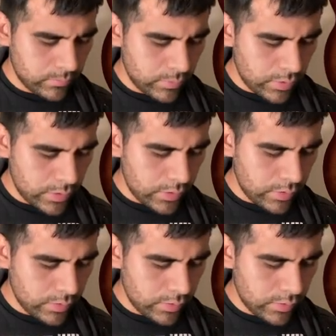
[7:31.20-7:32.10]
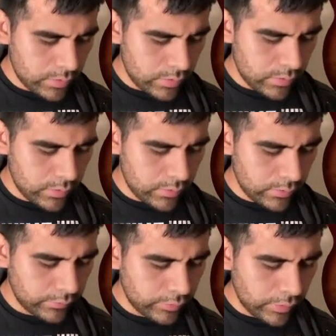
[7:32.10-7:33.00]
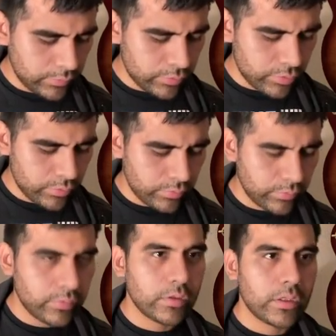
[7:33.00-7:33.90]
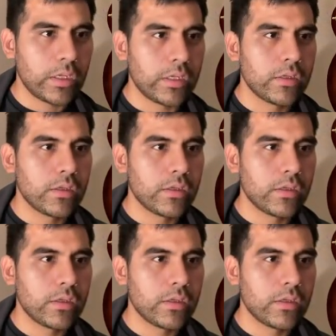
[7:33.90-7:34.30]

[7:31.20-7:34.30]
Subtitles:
Let's try control. Okay.